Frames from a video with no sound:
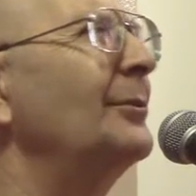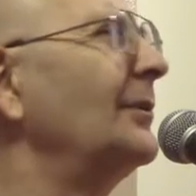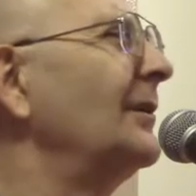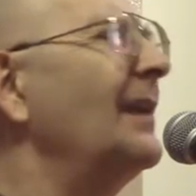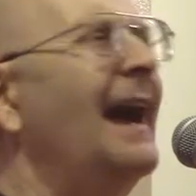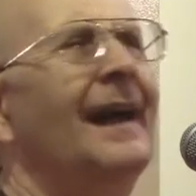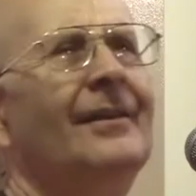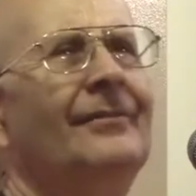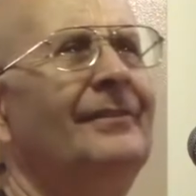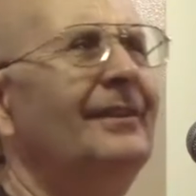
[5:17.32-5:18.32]
a lot
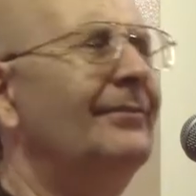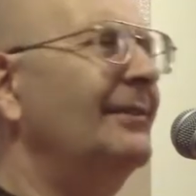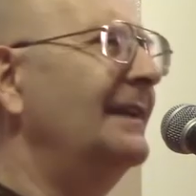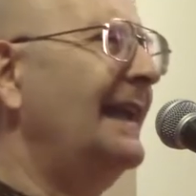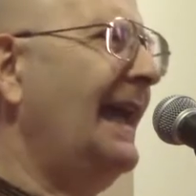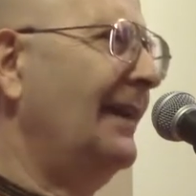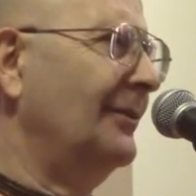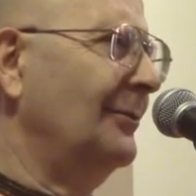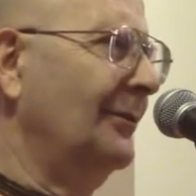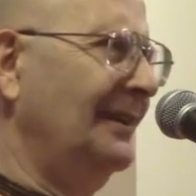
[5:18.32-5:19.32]
of different
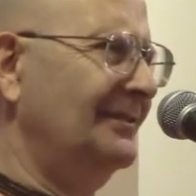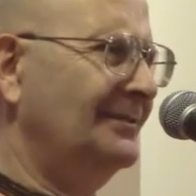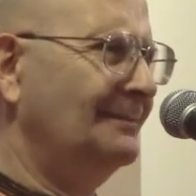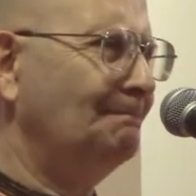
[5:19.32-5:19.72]
categories.